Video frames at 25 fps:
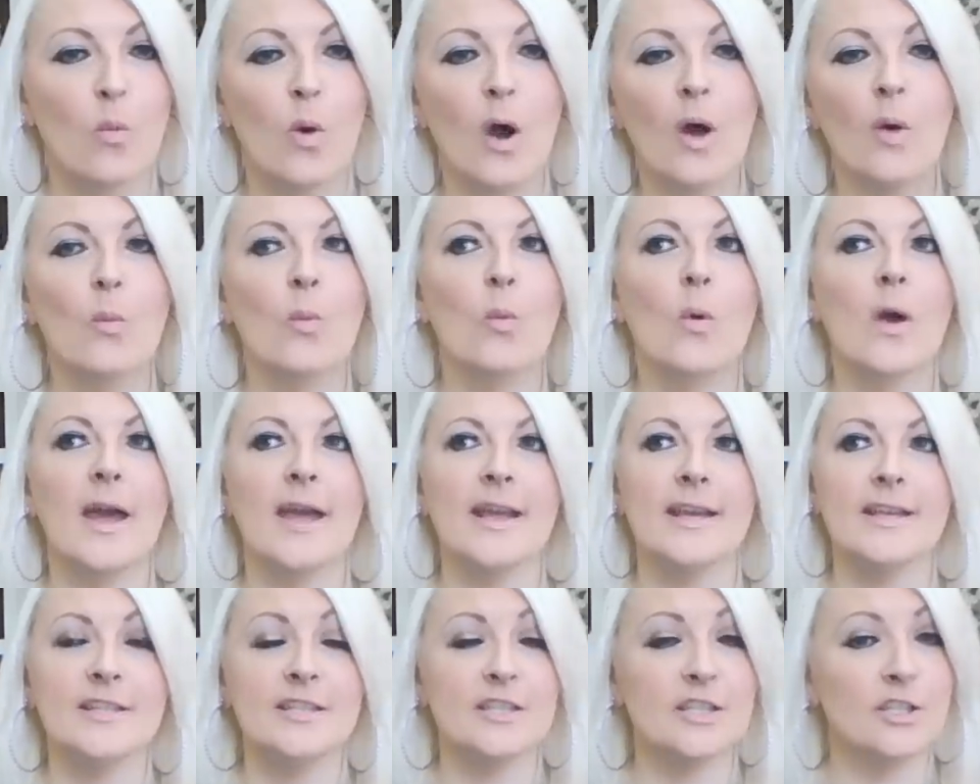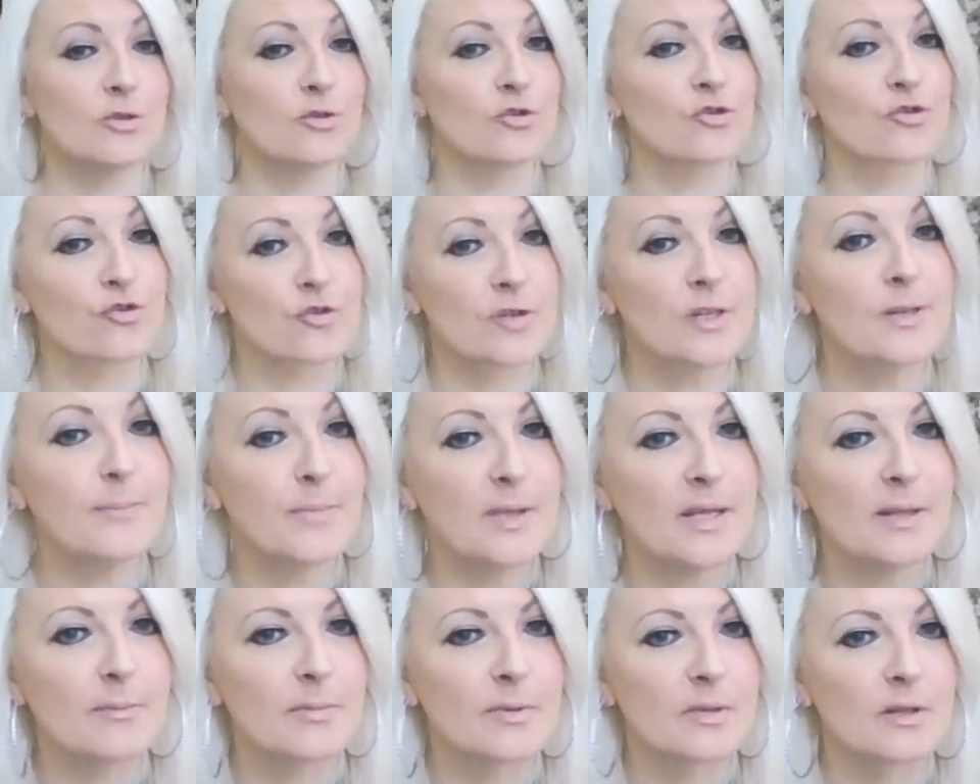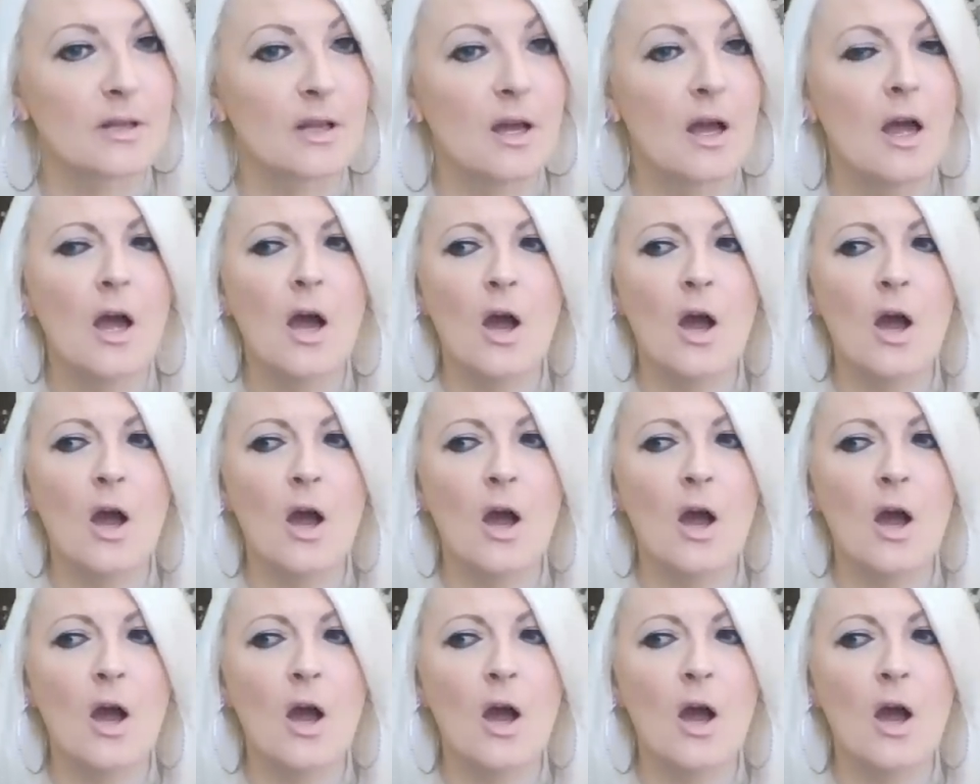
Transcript: What way do you treat people?